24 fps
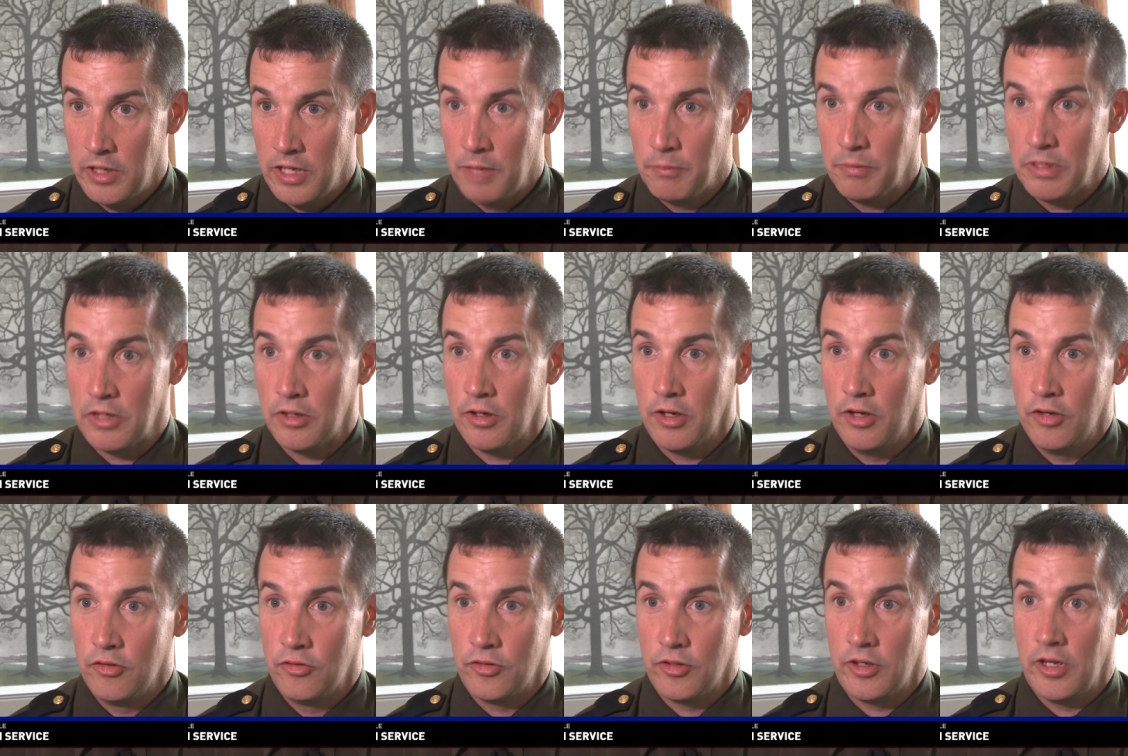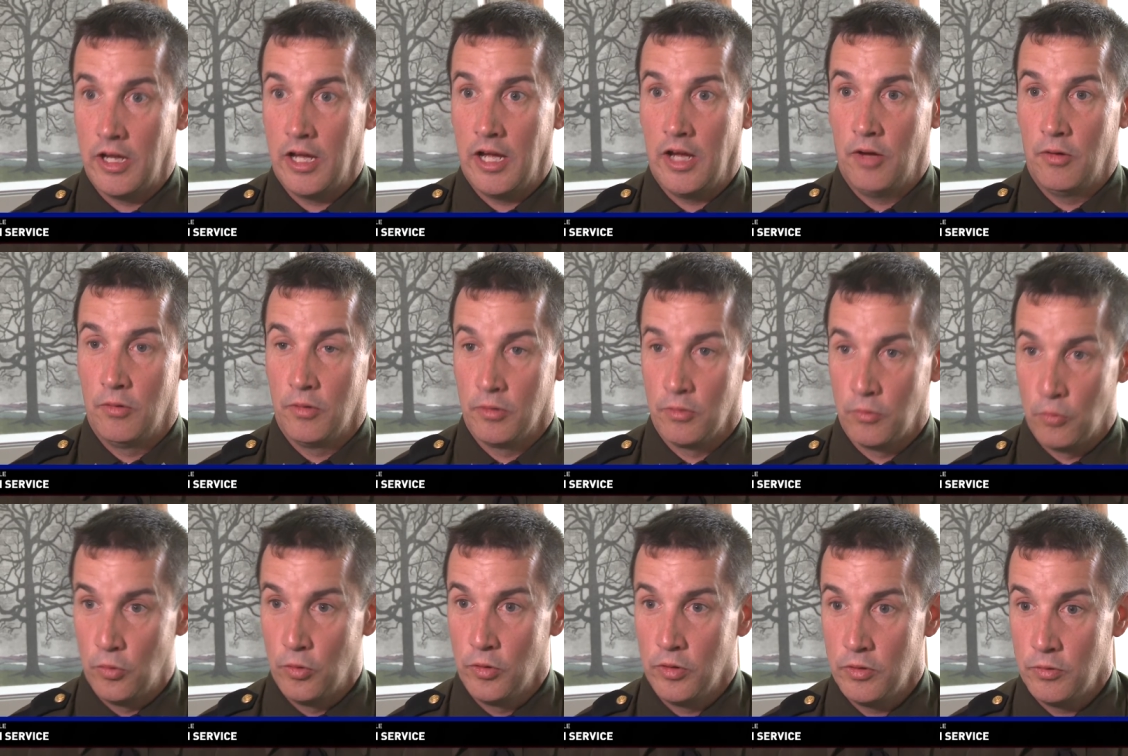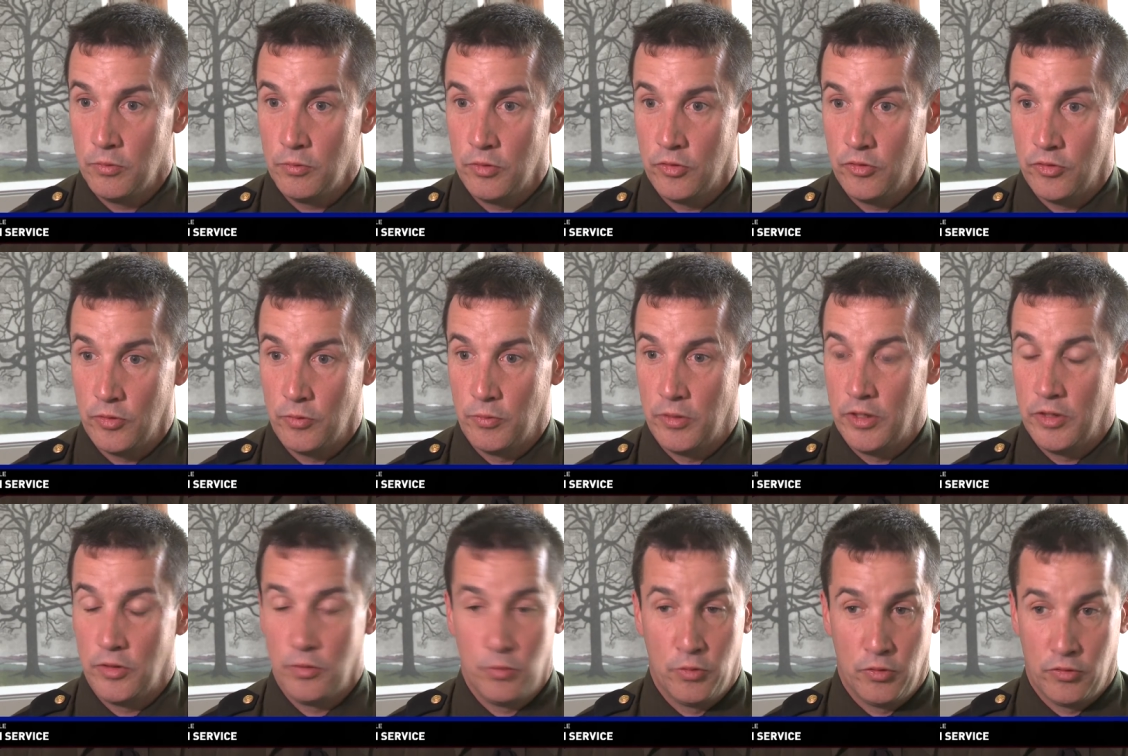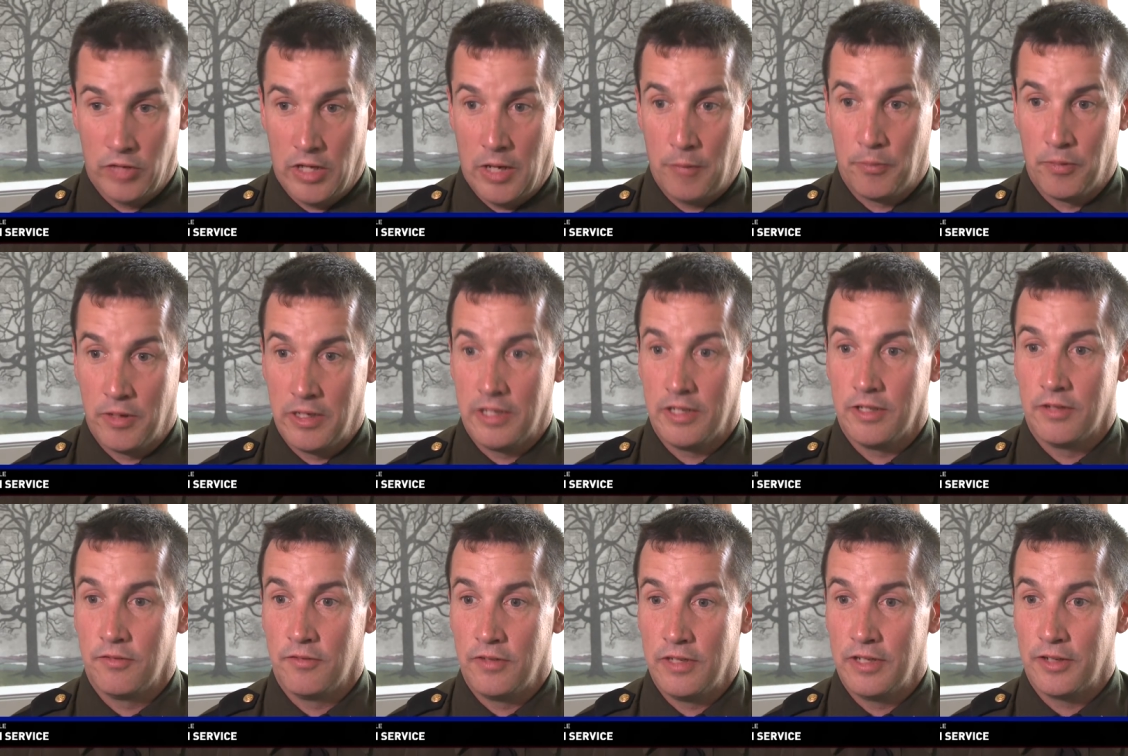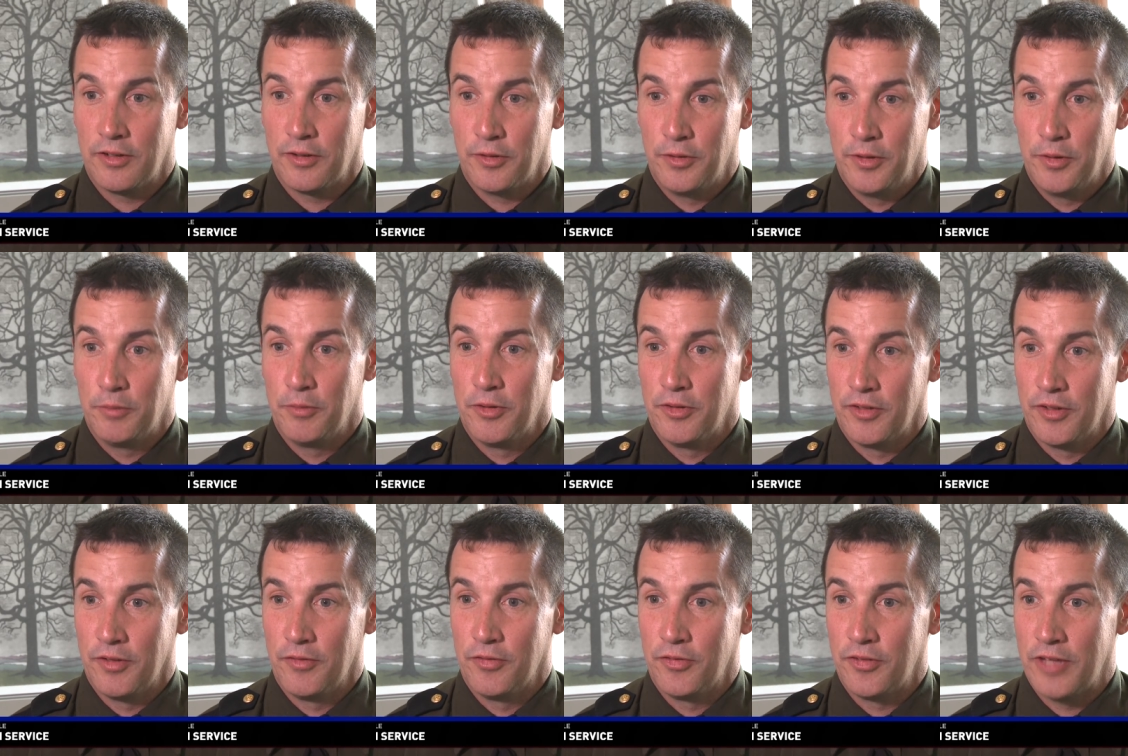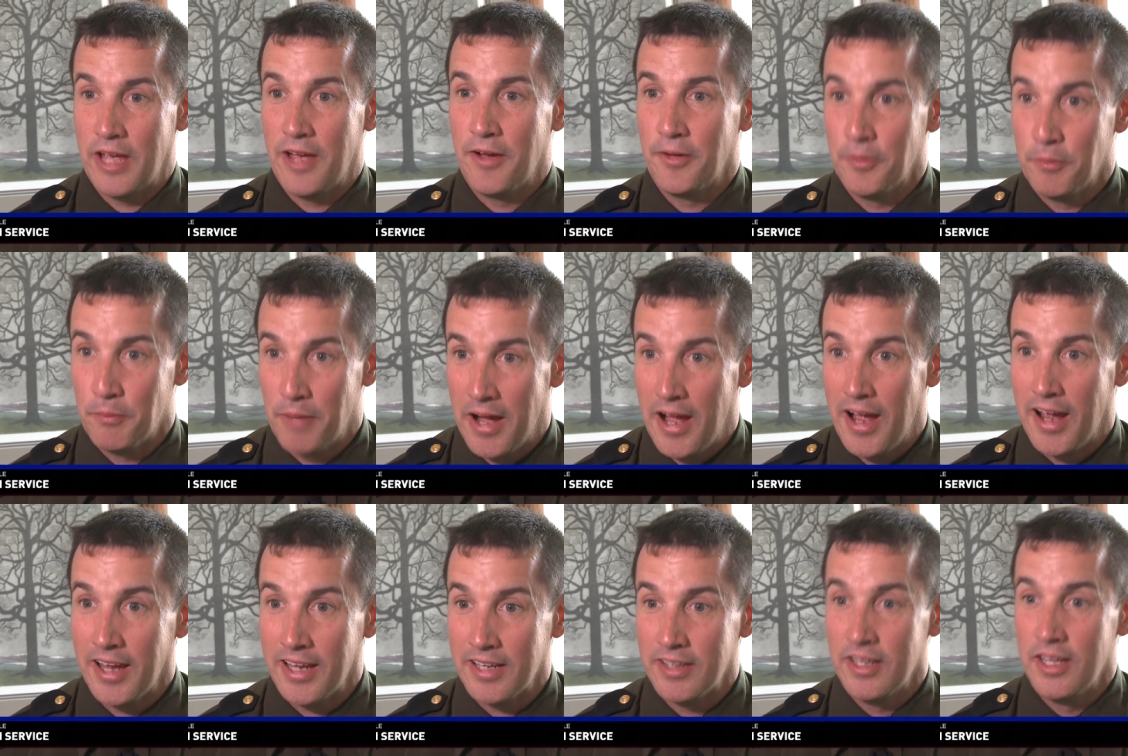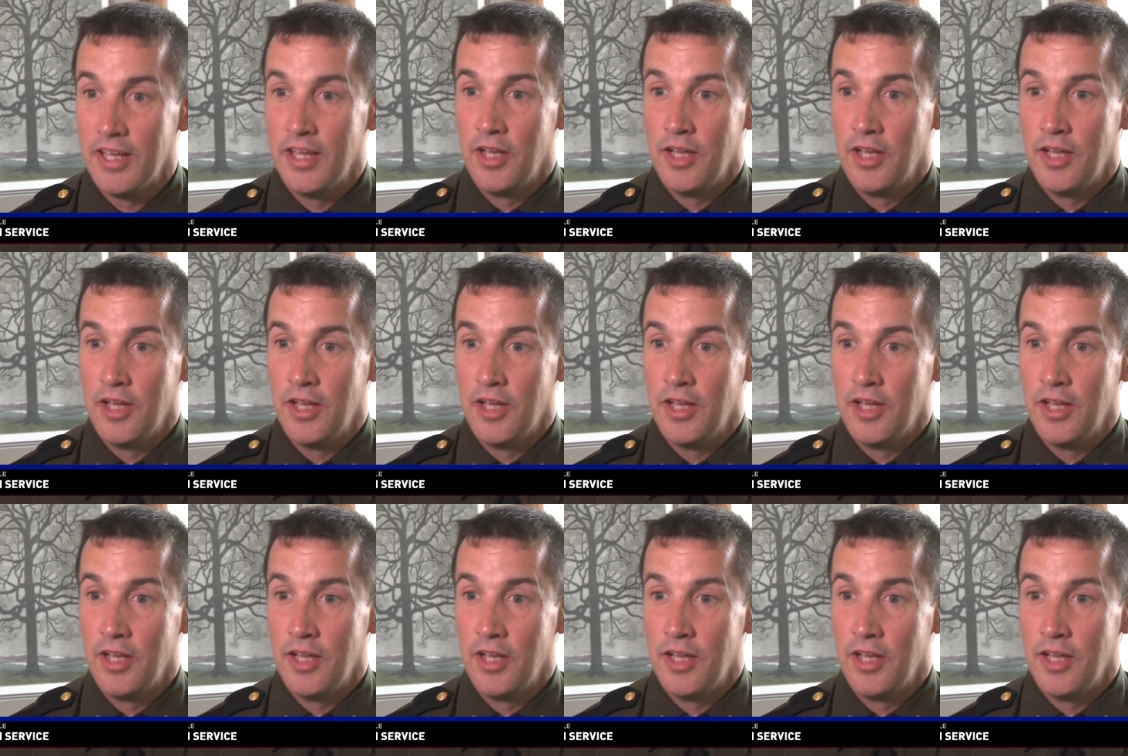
And because our warden was the one who was operating the vehicle and was of sound mind,